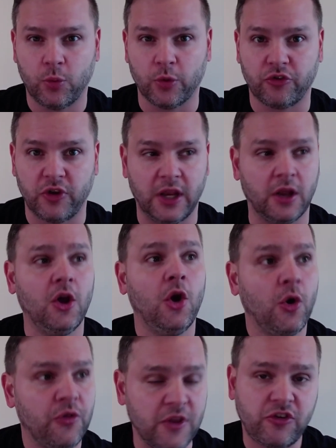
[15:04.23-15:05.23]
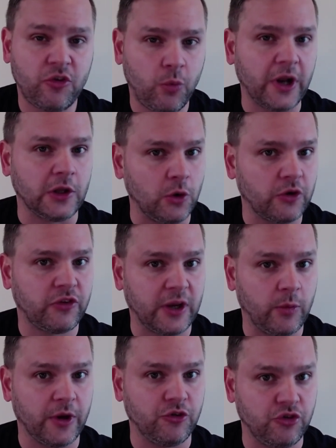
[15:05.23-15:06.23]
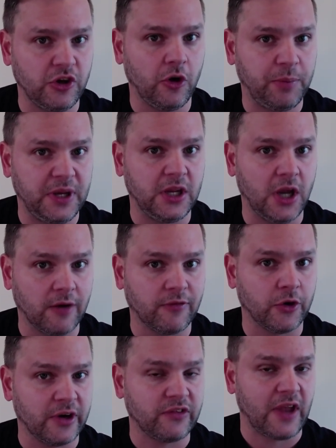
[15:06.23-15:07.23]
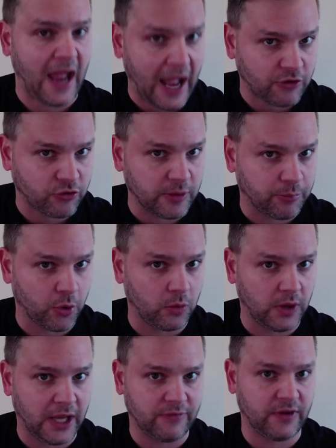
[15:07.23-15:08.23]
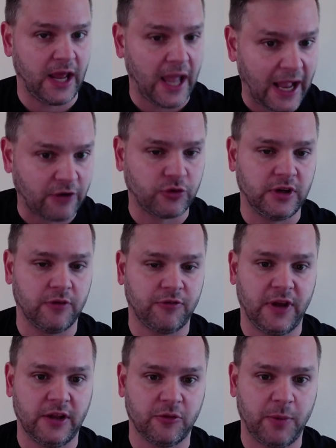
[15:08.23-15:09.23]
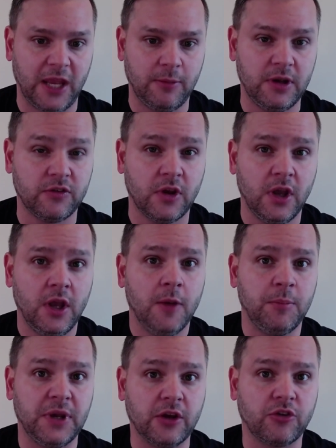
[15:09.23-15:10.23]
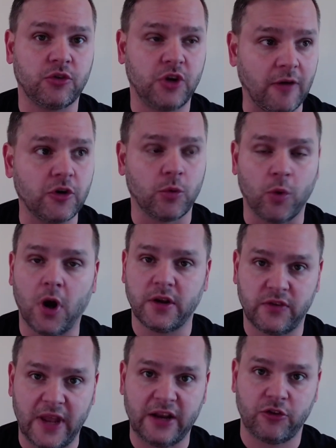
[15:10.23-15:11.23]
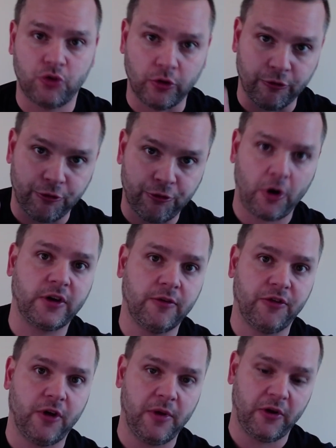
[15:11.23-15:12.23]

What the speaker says: We're seeing this is what it looks like when a GOP governor is actually pro-life and actually defends babies. Because Governor Ron DeSantis stood in front of them.